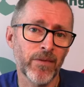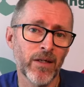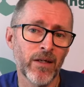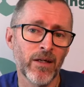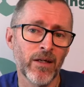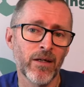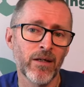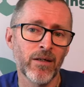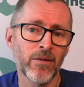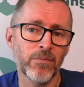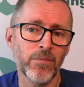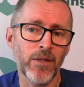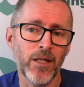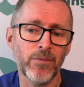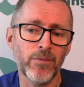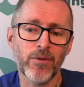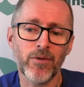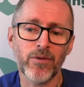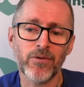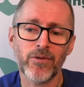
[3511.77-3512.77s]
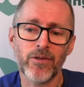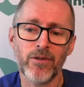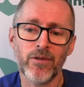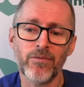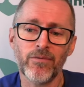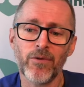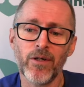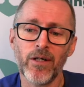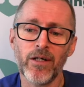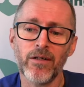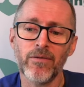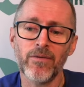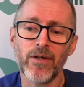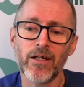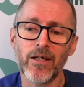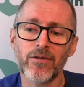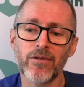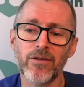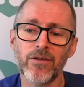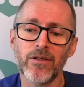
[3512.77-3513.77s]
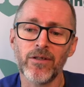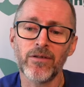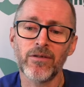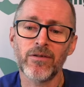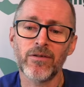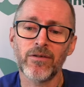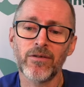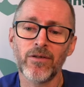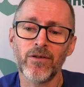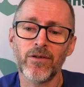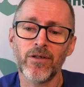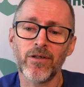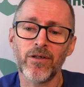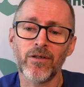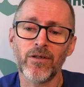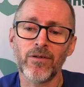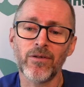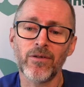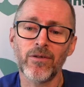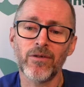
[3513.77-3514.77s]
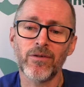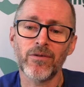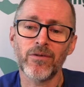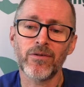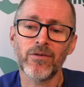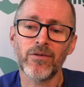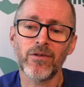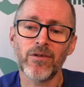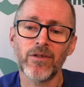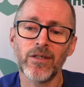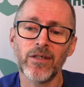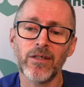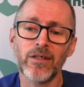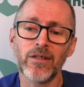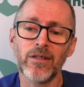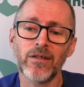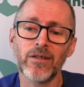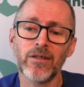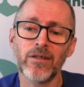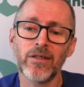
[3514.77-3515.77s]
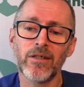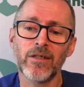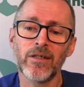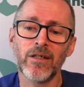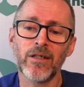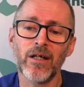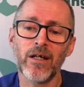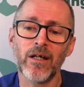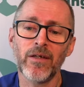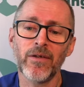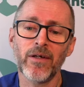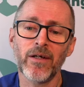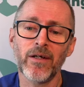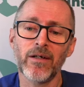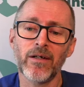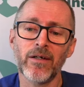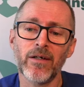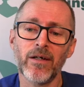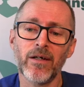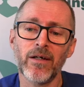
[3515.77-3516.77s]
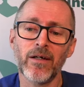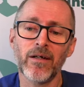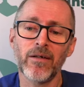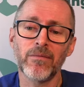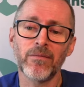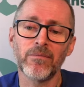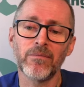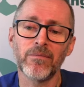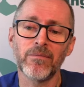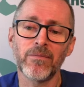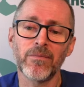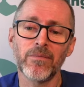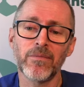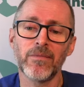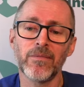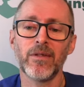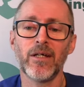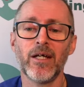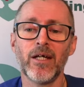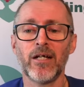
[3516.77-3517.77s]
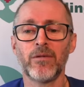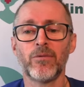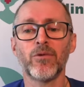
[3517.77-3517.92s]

Maybe because they're afraid of actually turning it on to the other animal.